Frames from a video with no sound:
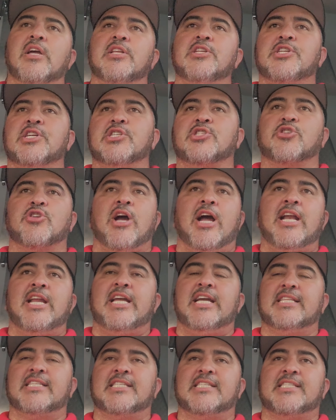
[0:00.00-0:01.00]
Just trying to
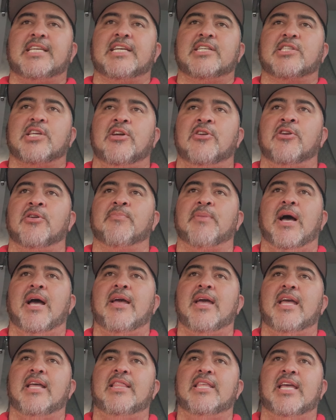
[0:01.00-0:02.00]
get to 600
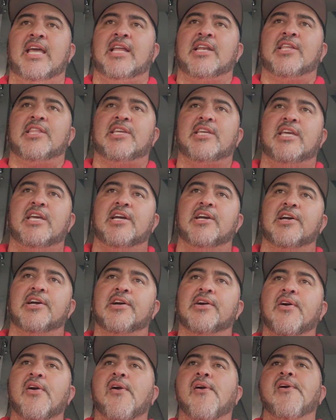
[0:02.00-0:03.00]
by the end of the year,
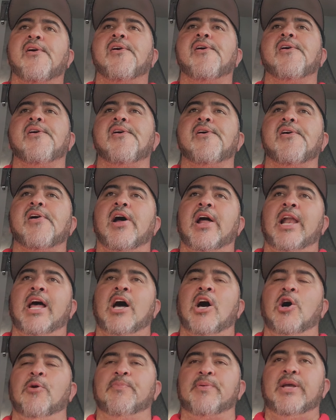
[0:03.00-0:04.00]
and
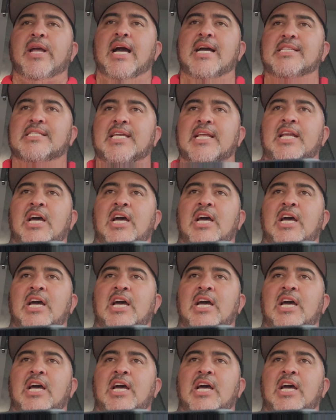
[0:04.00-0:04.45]
I hope you guys can